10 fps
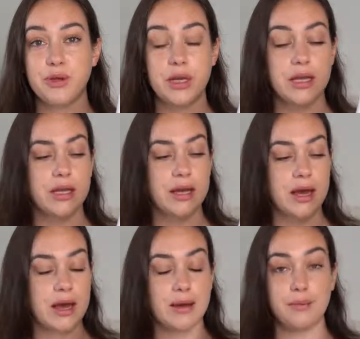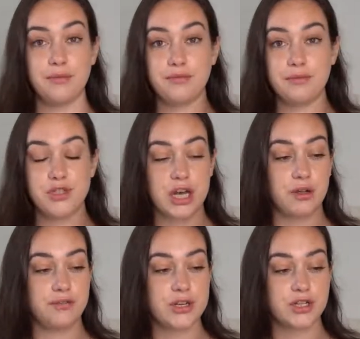Beauty um,
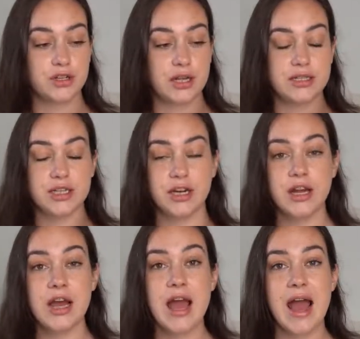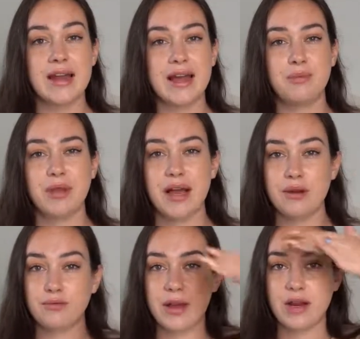gel facial cleanser, and I apply
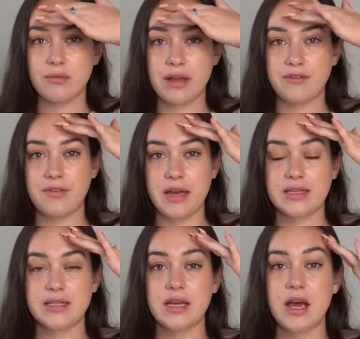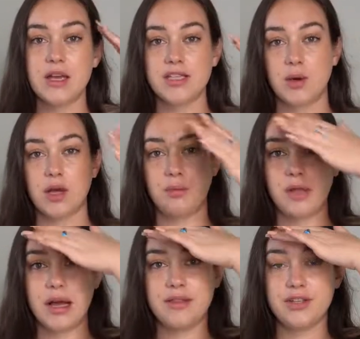it right on my face. So I'll
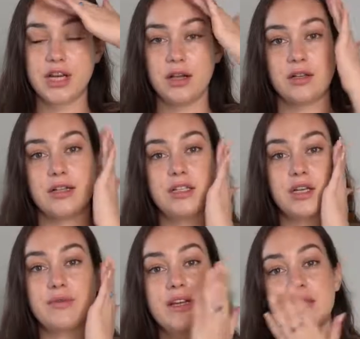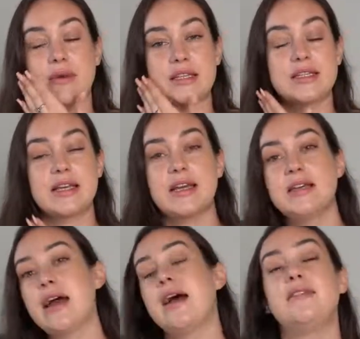apply the gel cleanser right to my
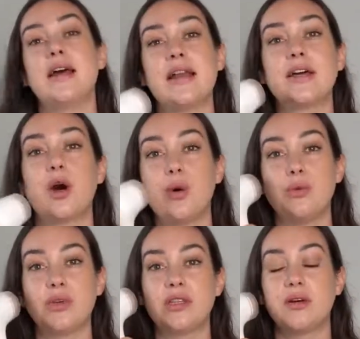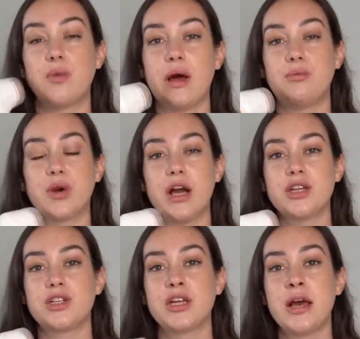skin, and then I go in with the wet
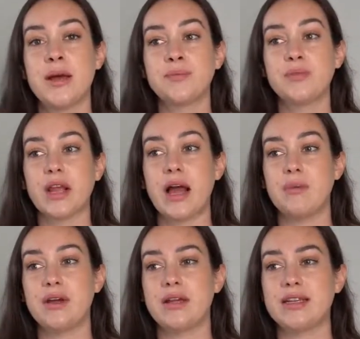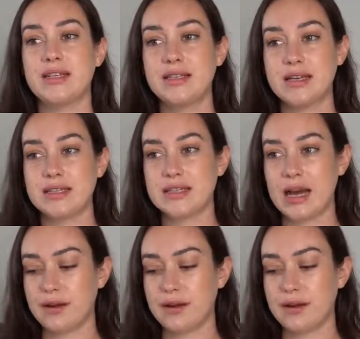brush. Um, and I did this